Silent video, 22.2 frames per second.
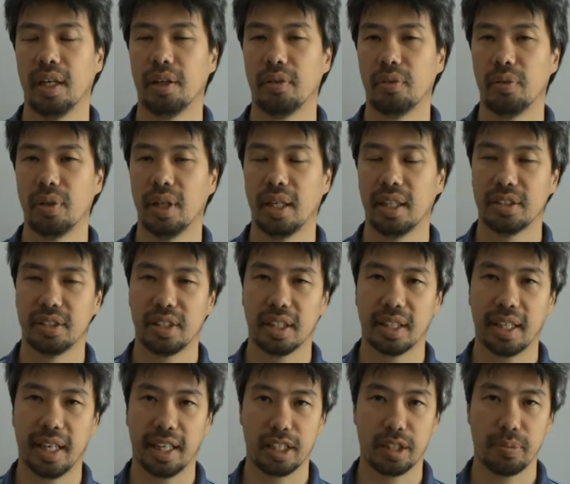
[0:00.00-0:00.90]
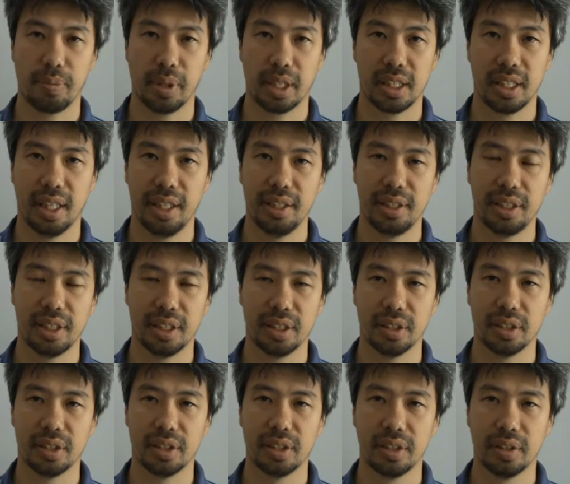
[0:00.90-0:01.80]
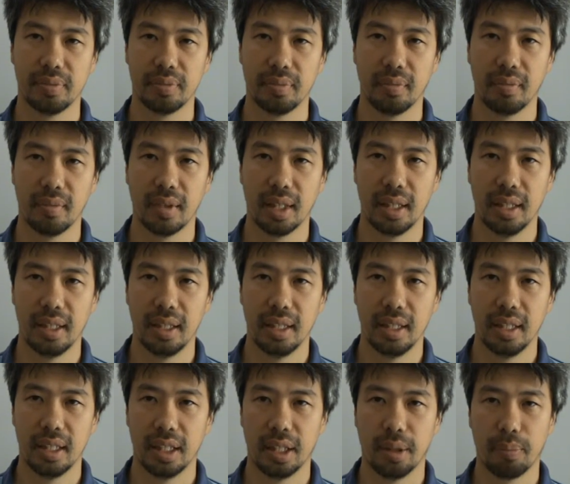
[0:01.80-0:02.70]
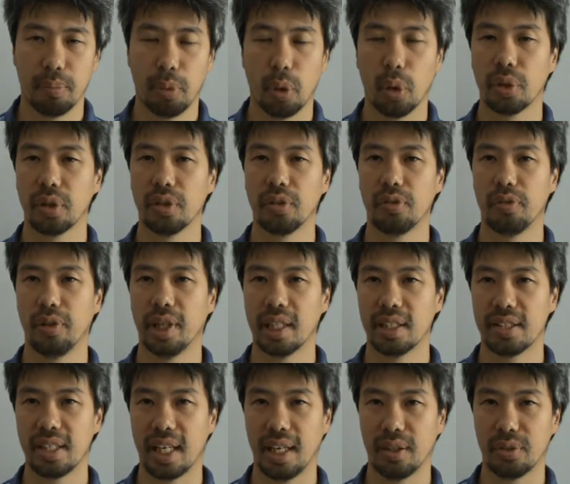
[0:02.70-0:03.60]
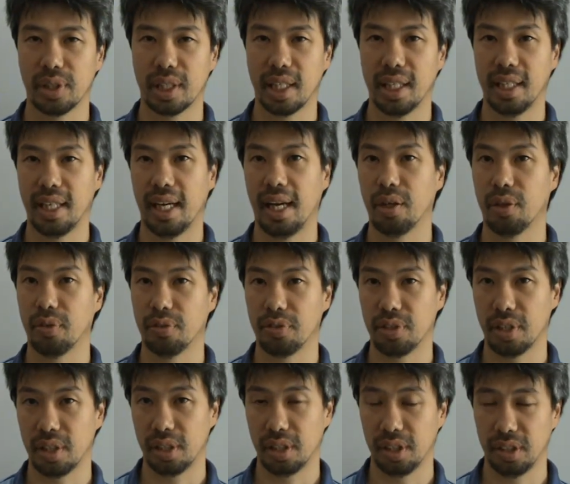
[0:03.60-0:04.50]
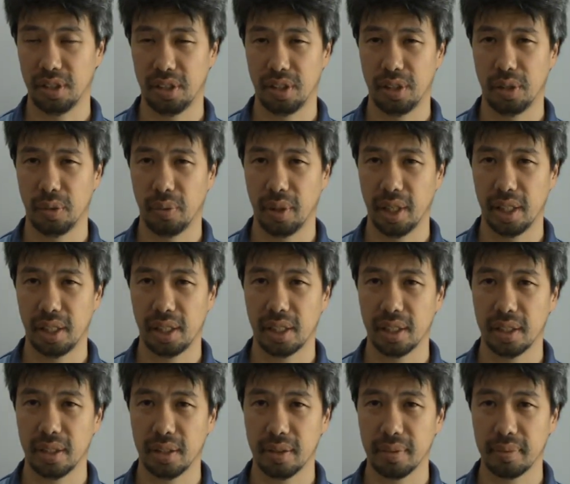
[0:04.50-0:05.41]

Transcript: unrealistic expectations. The important thing is how to get out of such a situation.